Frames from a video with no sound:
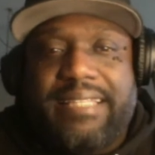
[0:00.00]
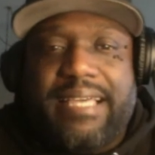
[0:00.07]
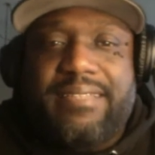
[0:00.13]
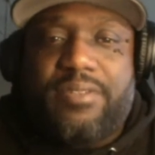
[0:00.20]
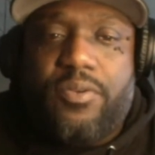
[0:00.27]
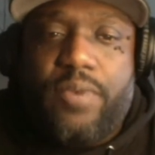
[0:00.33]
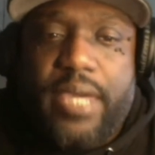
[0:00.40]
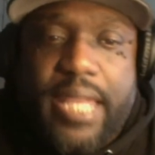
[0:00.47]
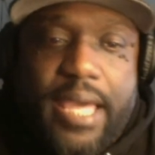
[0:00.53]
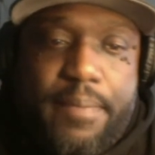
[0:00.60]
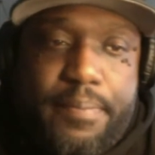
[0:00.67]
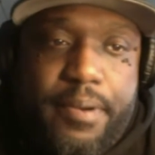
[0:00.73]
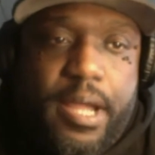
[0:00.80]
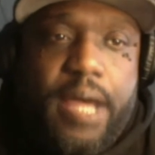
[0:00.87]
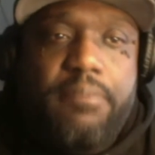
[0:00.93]
the way
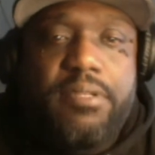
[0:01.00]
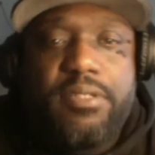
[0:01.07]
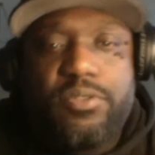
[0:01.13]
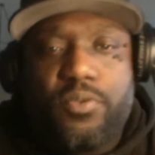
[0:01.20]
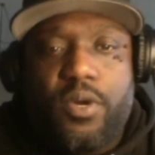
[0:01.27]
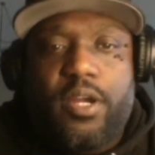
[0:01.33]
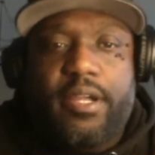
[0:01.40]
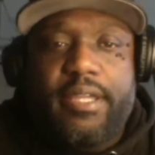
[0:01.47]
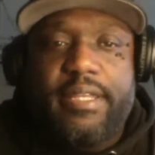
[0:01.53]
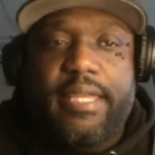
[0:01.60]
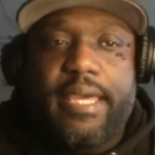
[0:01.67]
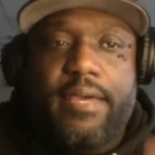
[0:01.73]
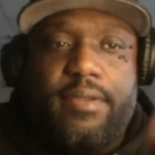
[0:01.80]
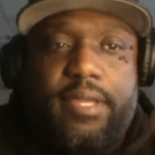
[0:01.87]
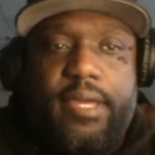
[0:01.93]
that probably is working
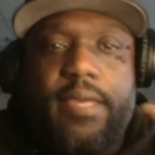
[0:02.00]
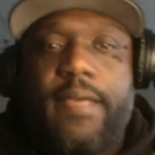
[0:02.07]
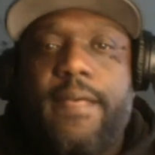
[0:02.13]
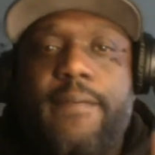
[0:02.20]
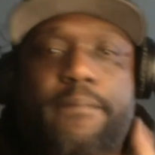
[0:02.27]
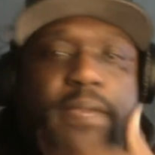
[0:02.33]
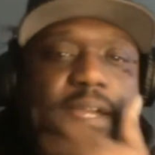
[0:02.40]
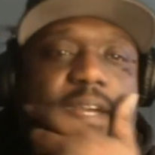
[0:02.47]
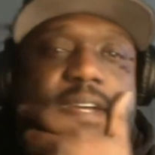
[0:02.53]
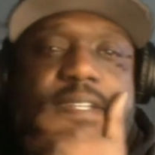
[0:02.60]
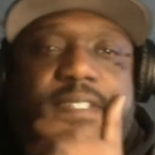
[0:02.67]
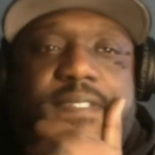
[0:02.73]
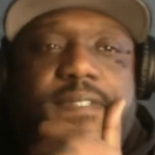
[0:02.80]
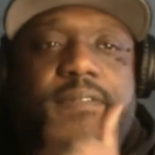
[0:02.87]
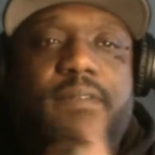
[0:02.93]
down there,
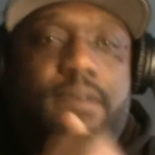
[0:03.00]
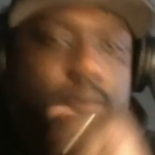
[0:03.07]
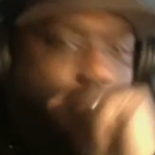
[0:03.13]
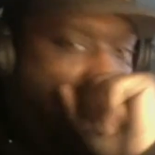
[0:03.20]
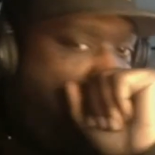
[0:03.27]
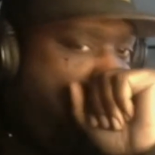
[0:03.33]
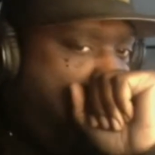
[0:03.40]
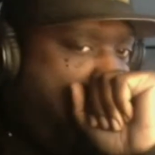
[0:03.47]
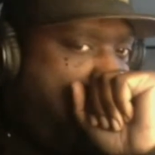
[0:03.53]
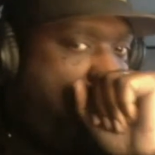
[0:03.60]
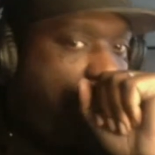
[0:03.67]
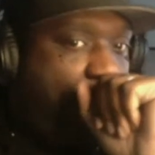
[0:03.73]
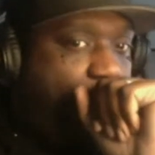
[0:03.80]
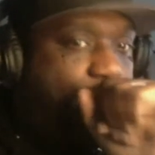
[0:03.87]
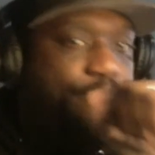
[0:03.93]
because
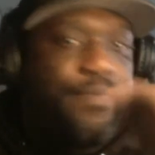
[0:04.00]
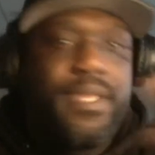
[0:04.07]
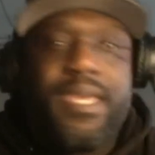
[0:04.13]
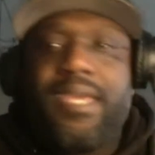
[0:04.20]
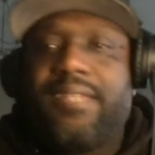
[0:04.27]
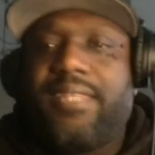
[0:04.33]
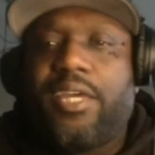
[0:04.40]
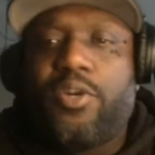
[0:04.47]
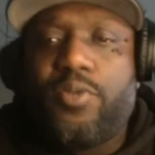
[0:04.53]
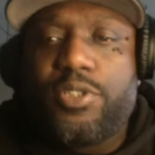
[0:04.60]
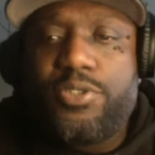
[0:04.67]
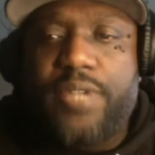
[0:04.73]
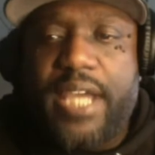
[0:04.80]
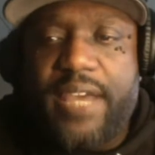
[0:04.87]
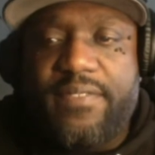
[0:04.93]
they don't
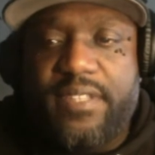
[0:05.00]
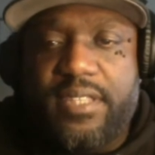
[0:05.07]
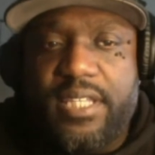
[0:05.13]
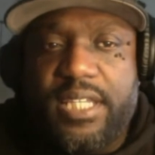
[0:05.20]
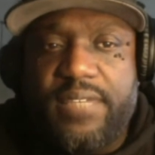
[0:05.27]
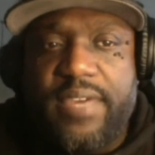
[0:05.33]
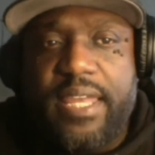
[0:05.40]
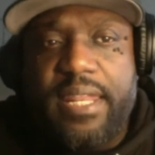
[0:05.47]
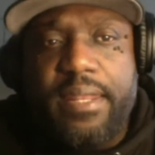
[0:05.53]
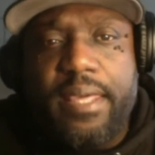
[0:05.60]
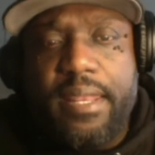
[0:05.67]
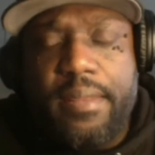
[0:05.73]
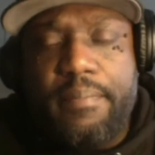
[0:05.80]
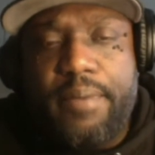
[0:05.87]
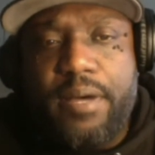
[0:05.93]
want you to have to leave. And
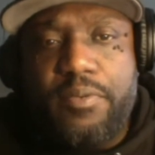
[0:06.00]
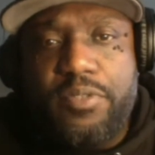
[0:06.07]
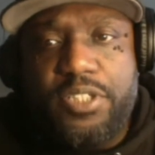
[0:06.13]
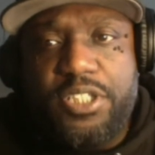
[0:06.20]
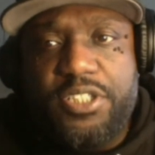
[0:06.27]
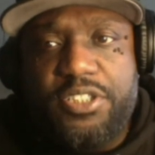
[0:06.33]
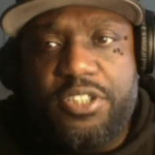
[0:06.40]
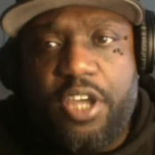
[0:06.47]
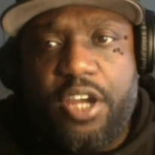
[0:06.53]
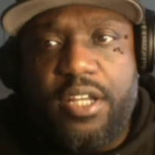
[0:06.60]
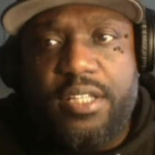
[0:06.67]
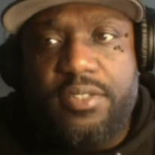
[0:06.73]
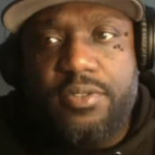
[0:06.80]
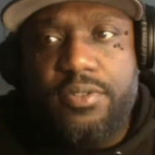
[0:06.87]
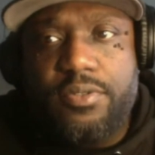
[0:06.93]
then the bubble just
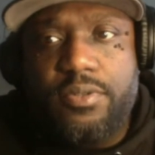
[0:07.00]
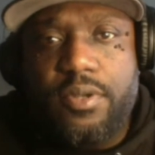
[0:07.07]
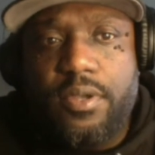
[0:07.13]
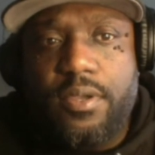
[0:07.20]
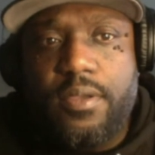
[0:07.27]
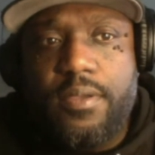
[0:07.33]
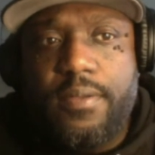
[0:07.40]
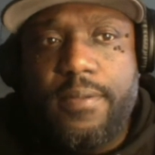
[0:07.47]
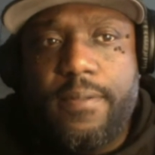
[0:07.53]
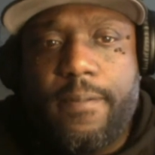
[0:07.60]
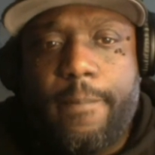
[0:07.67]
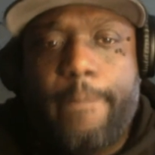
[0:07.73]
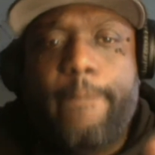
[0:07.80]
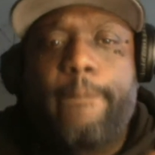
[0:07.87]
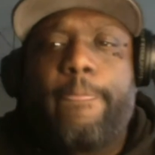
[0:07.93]
started too.
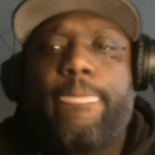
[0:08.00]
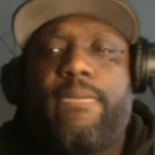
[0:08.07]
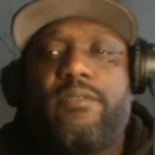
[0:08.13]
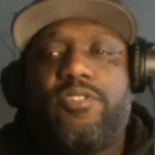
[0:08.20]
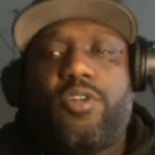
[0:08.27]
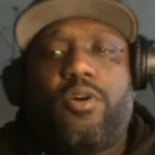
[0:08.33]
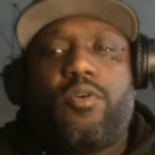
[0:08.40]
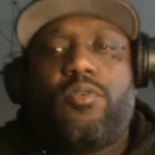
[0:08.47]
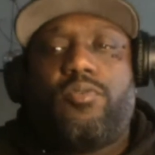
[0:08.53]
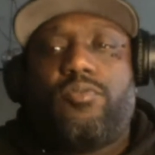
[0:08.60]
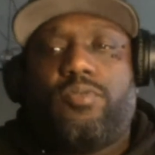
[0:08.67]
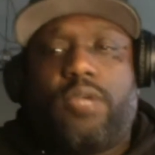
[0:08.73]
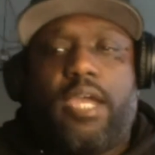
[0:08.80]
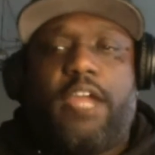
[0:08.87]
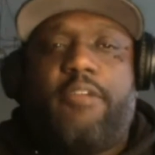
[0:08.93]
So
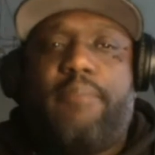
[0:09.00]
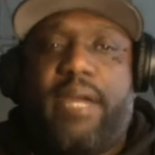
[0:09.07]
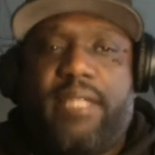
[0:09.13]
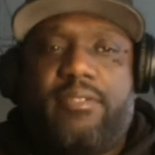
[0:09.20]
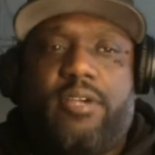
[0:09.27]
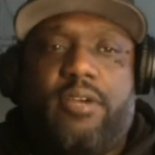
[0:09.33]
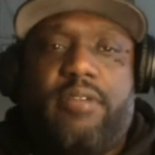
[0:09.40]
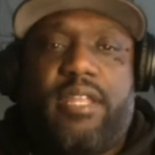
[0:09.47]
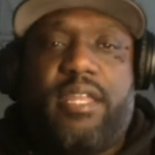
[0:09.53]
everybody's already